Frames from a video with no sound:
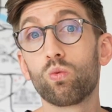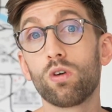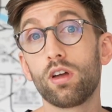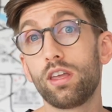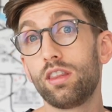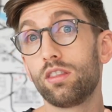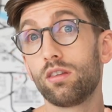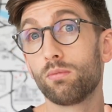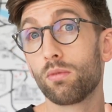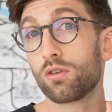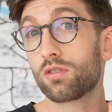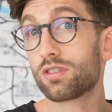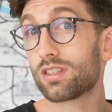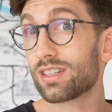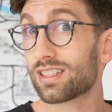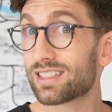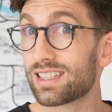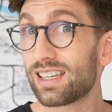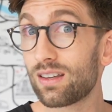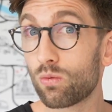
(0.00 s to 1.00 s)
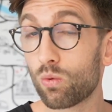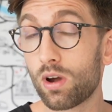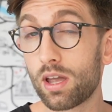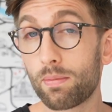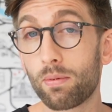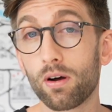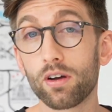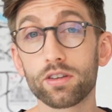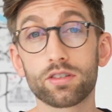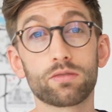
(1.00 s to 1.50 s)
in the most succinct way
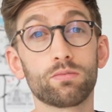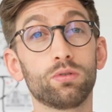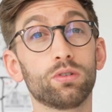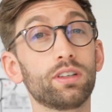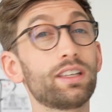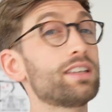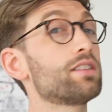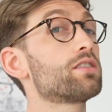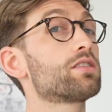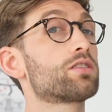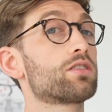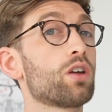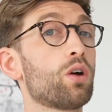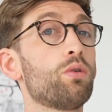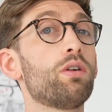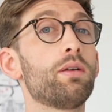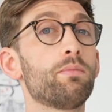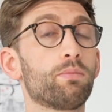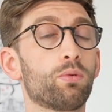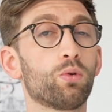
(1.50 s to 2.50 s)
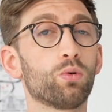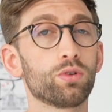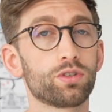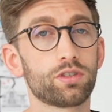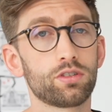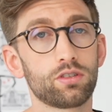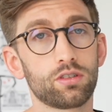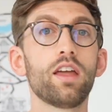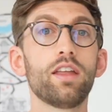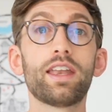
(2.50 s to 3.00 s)
possible is so
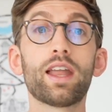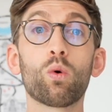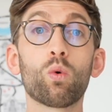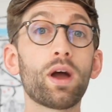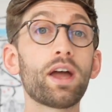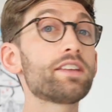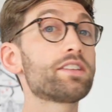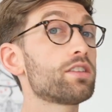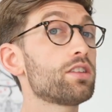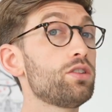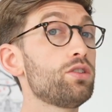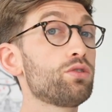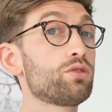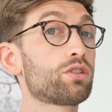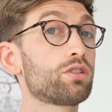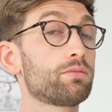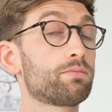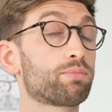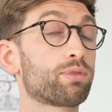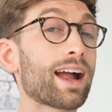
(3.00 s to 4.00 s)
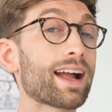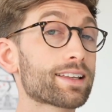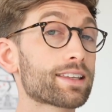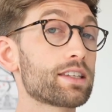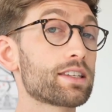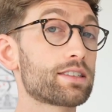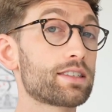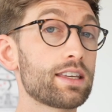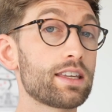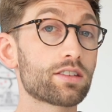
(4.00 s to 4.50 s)
important. Now, ways that you could
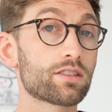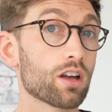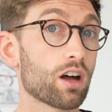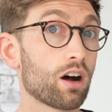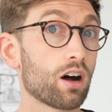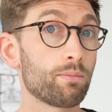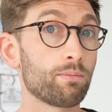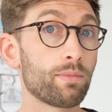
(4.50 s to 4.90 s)
practice this are